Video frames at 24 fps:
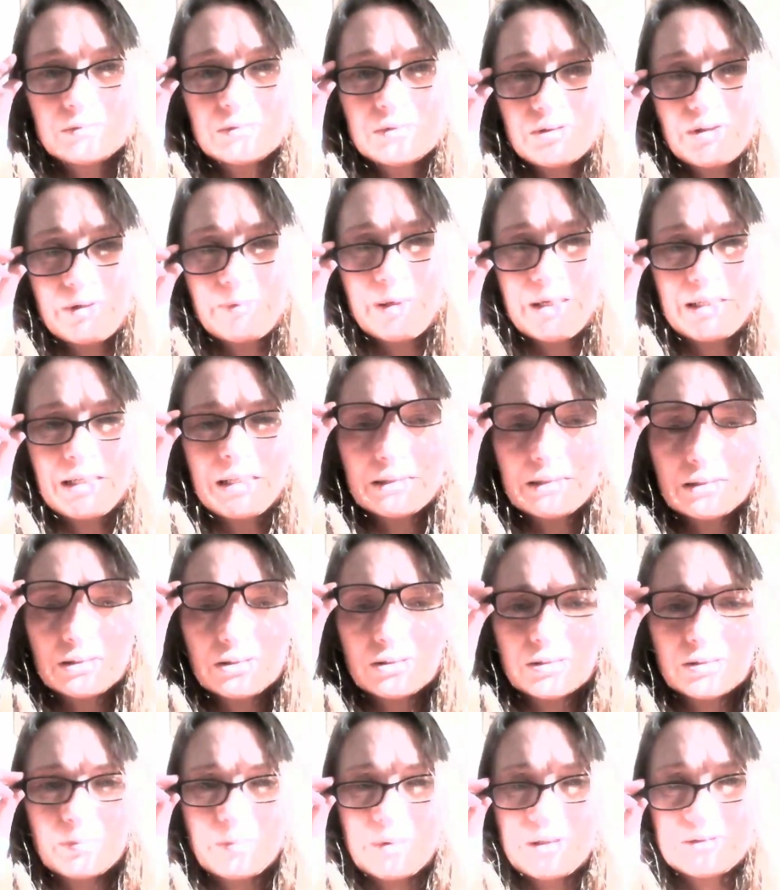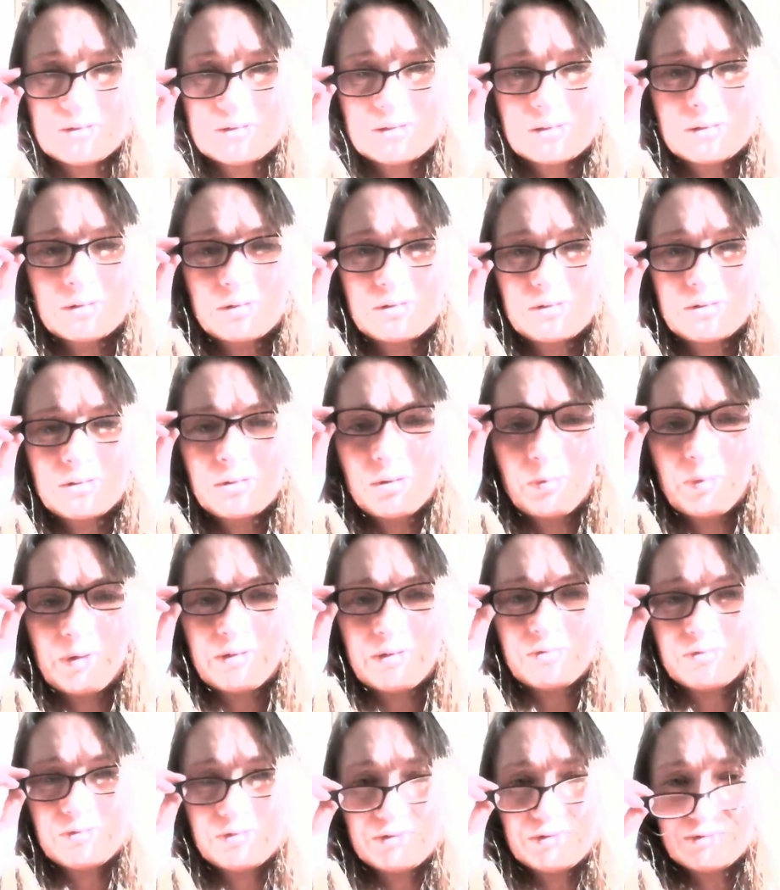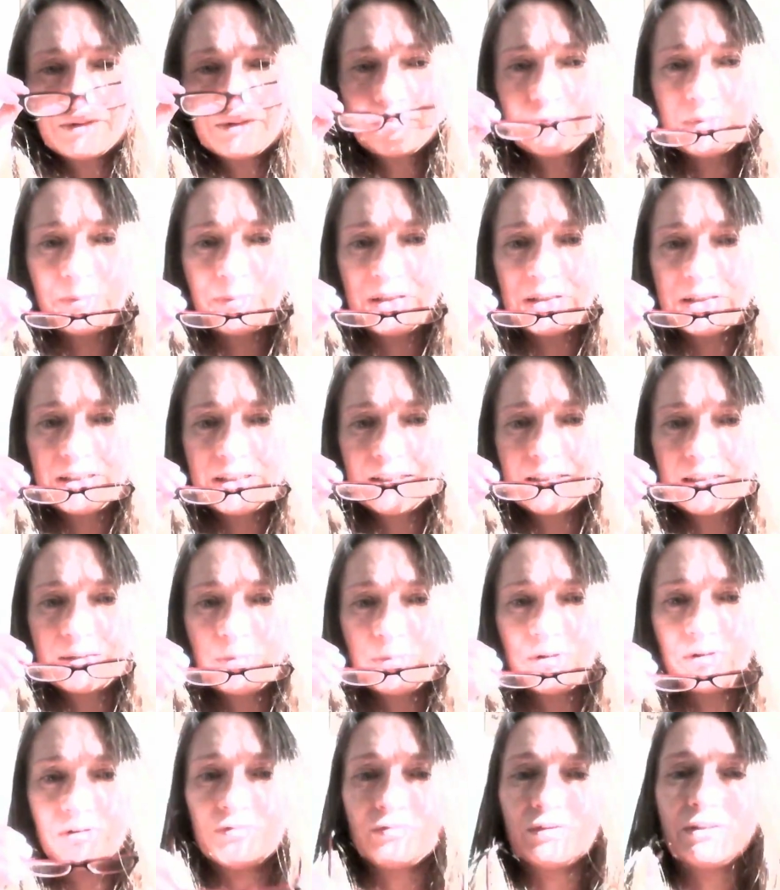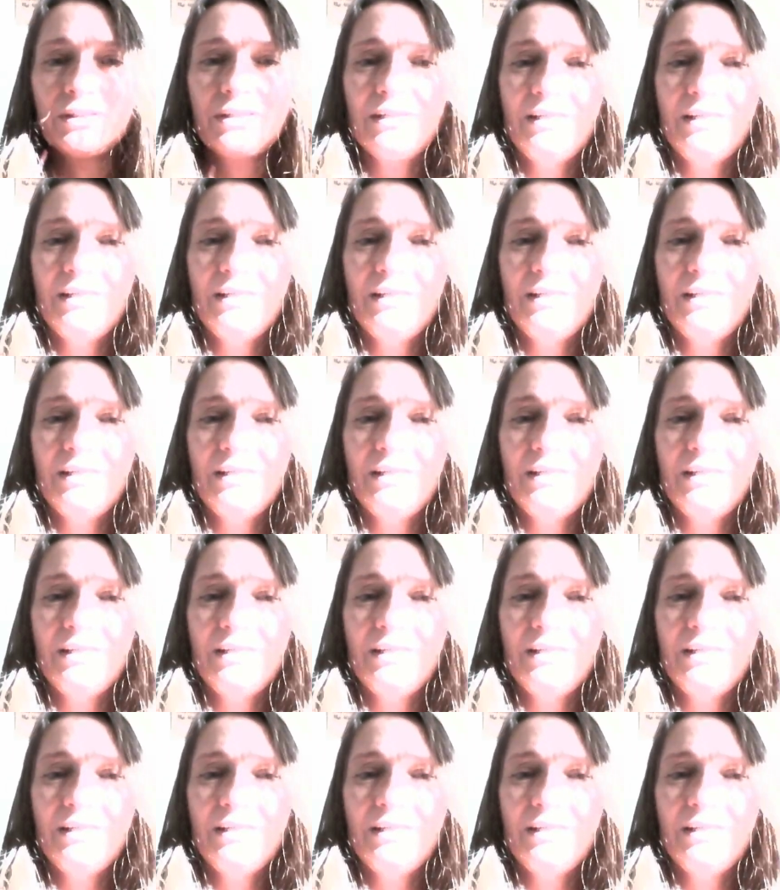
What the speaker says: Sorry, my glasses are a bit skewy. Maybe I'll take them off.